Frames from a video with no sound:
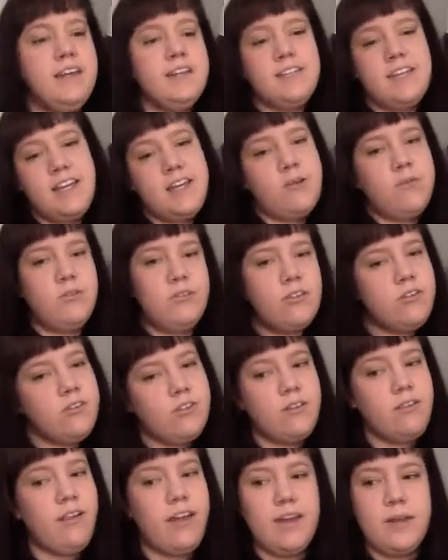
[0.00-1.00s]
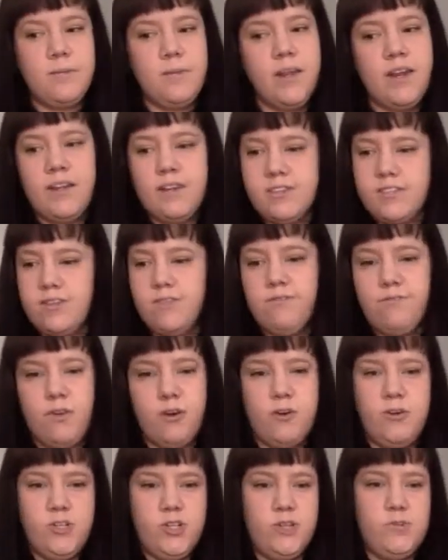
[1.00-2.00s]
take it with you to client meetings and
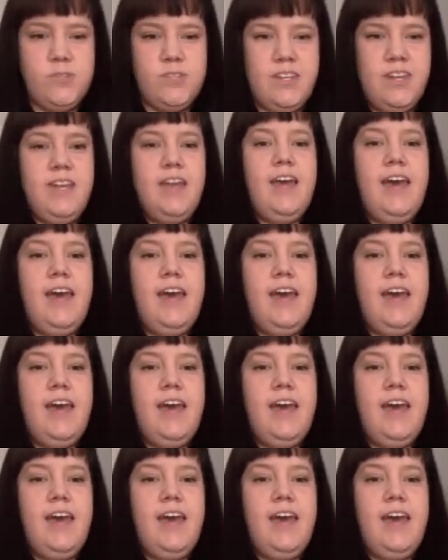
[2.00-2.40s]
photo shoots,